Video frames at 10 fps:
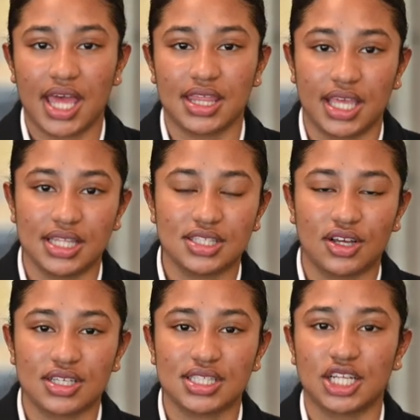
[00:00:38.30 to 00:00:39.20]
and the
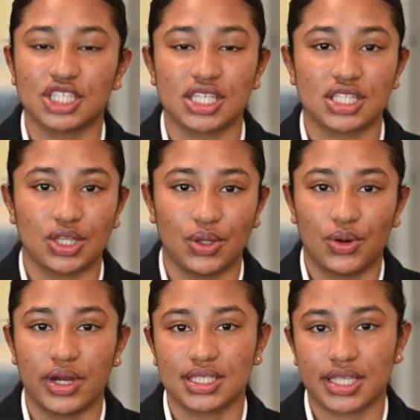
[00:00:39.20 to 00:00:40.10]
insocs such as
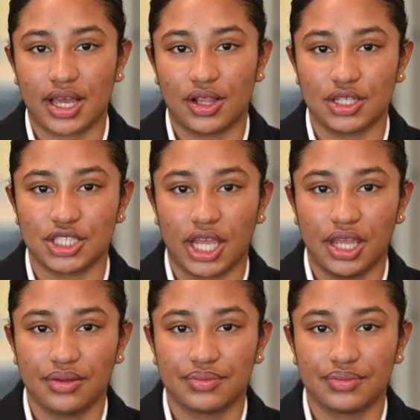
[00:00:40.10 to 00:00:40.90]
law and psychology.